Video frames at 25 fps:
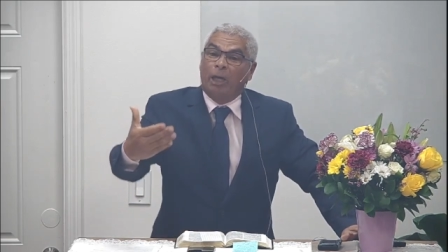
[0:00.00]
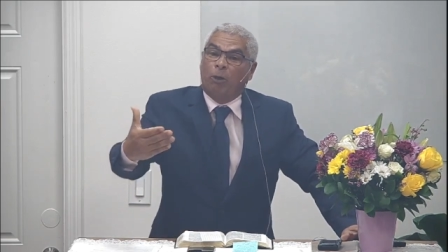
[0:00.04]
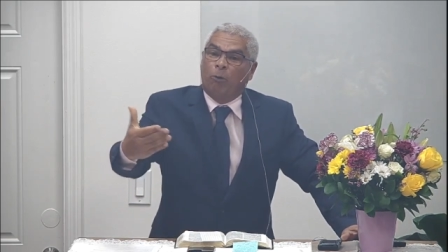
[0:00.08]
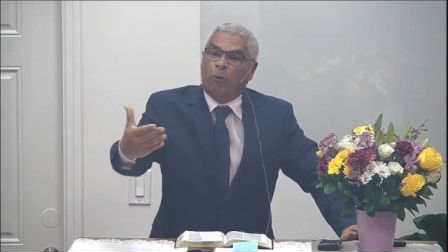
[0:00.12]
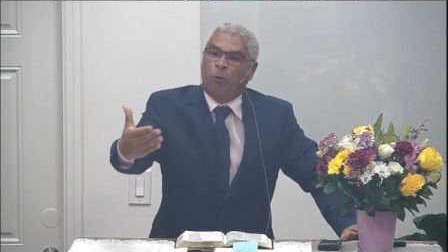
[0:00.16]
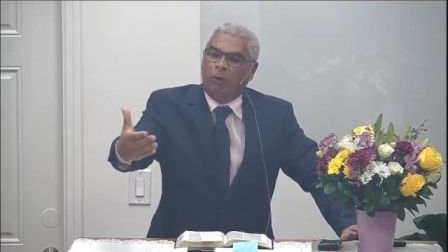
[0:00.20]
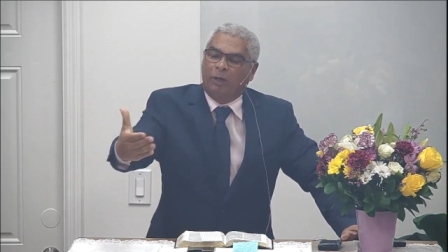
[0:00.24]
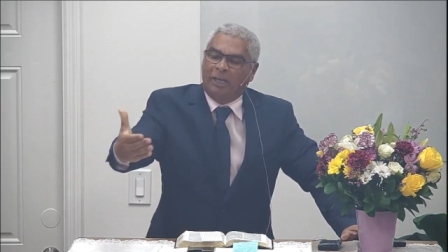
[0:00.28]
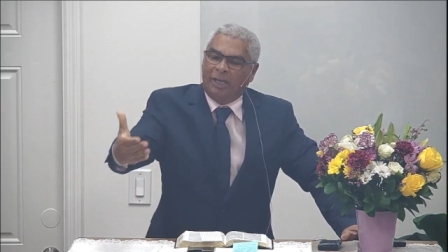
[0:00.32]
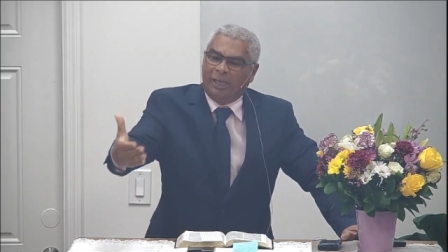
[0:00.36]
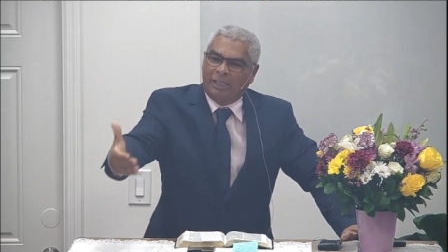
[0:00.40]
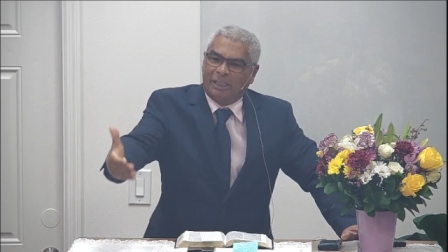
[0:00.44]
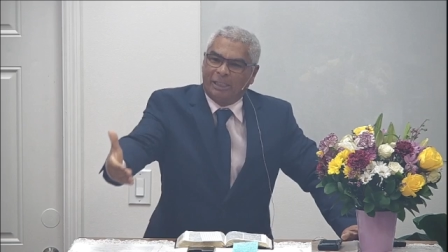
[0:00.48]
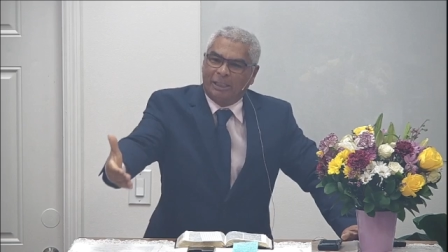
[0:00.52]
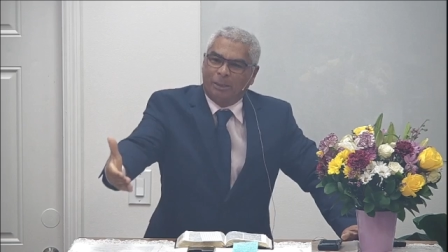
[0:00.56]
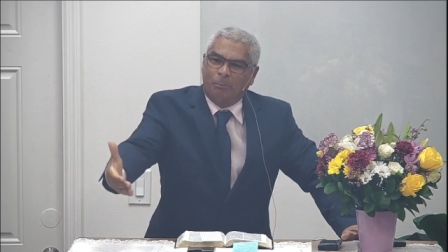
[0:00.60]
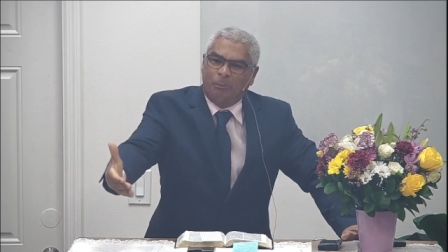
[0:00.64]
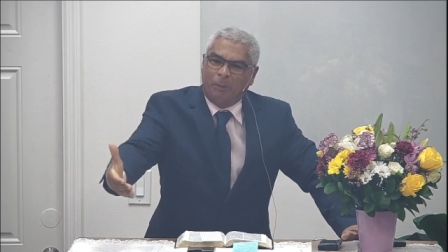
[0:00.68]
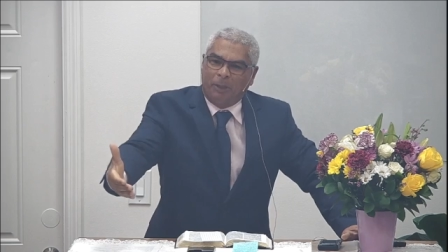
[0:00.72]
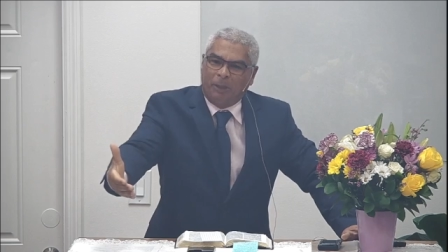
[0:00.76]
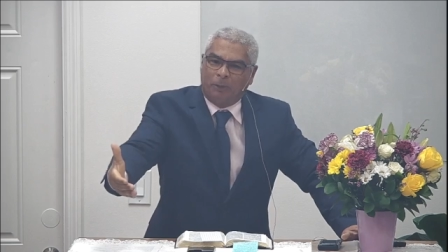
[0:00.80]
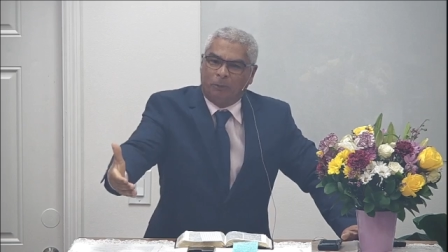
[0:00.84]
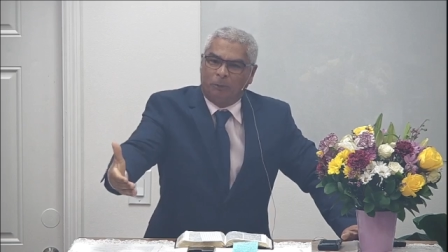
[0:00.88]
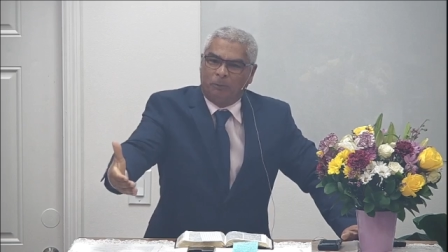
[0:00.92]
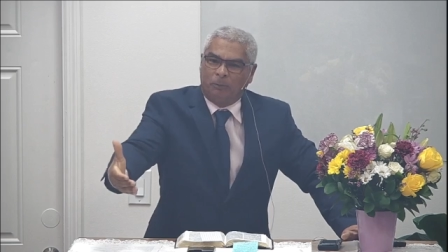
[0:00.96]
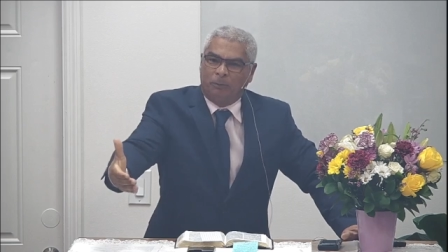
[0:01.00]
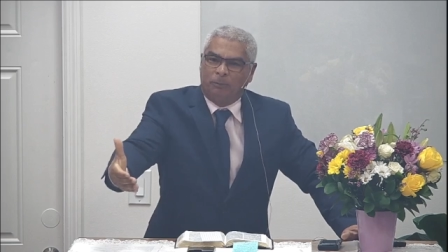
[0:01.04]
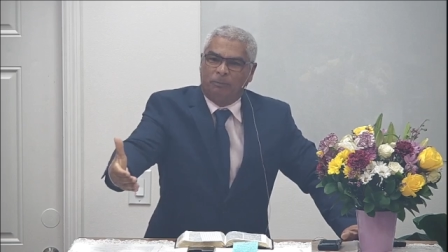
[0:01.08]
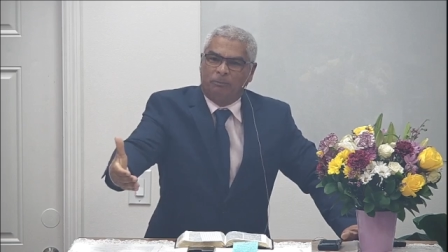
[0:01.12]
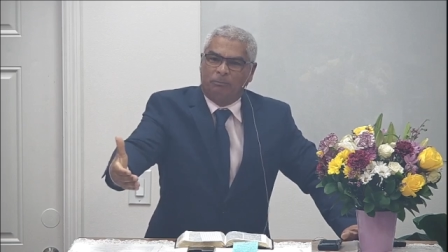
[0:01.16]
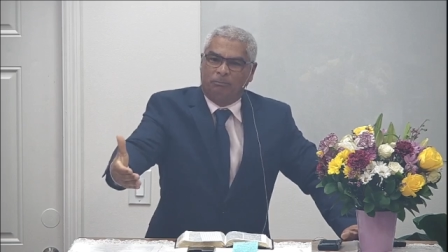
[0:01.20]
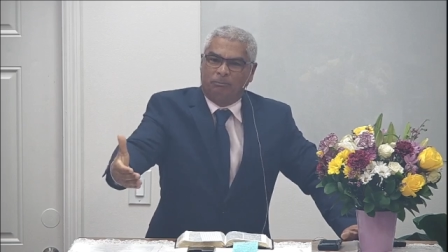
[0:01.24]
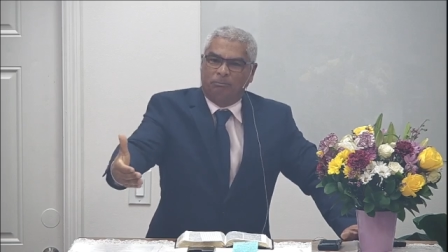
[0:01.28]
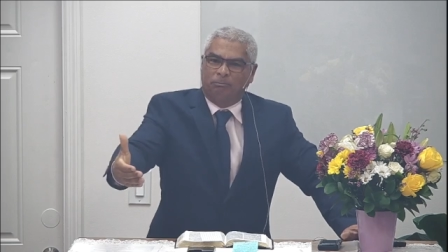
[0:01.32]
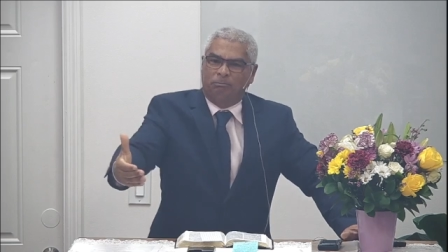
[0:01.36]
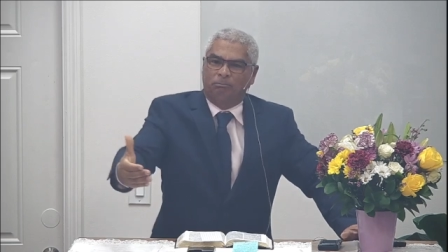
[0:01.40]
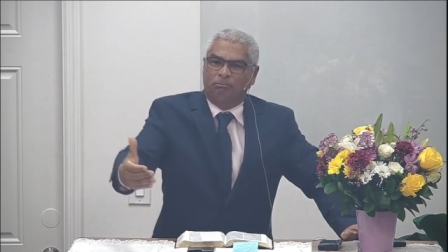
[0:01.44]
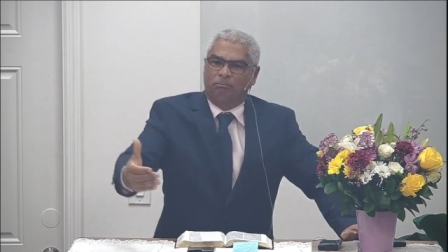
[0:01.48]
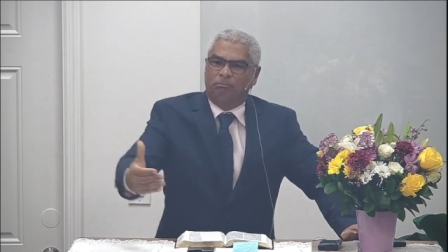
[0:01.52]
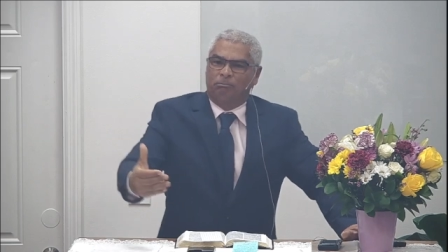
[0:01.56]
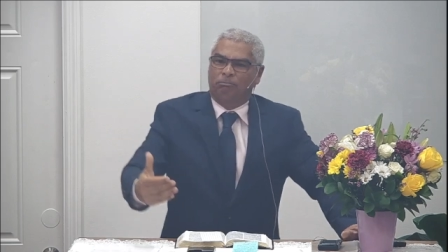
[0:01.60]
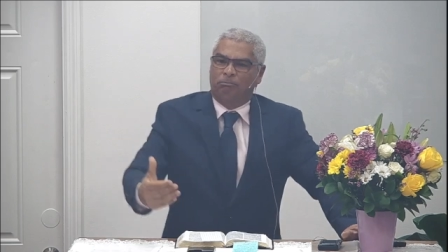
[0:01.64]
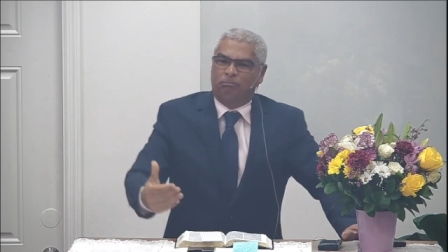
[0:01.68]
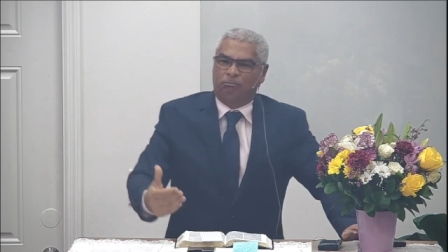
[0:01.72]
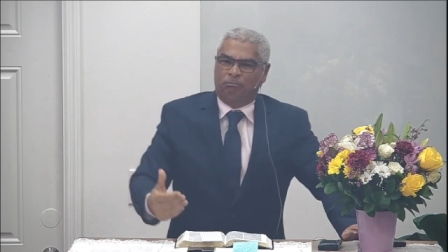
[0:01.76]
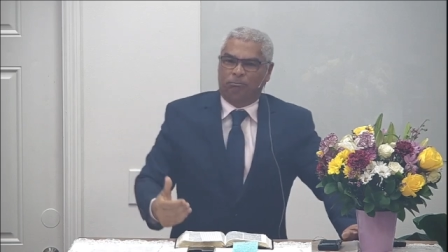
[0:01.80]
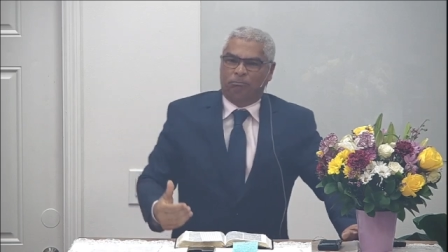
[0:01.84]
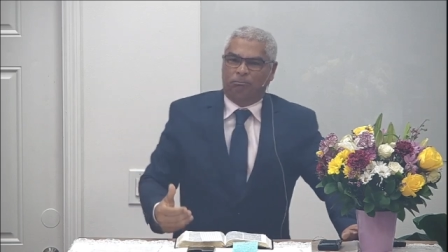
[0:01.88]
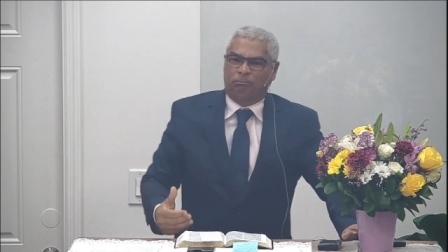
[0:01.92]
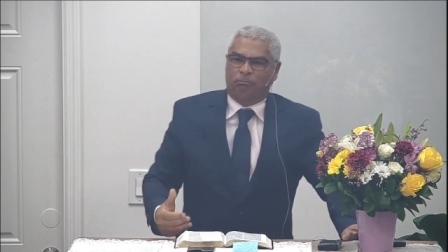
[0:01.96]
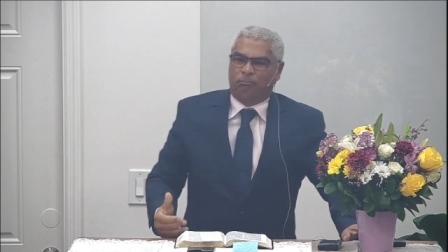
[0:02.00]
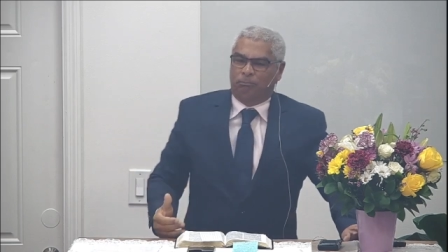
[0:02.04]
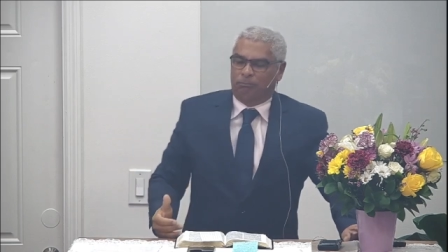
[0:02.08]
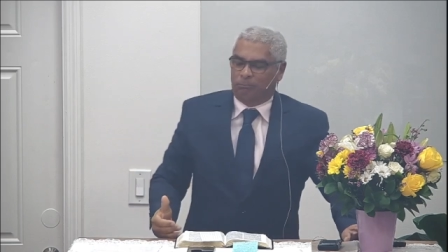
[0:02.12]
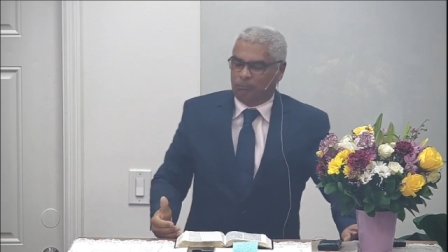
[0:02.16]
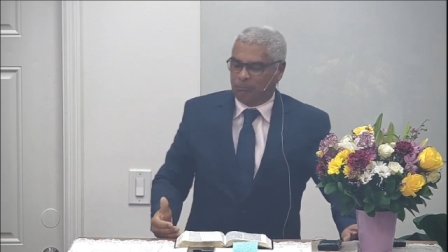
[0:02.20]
comes for the recognition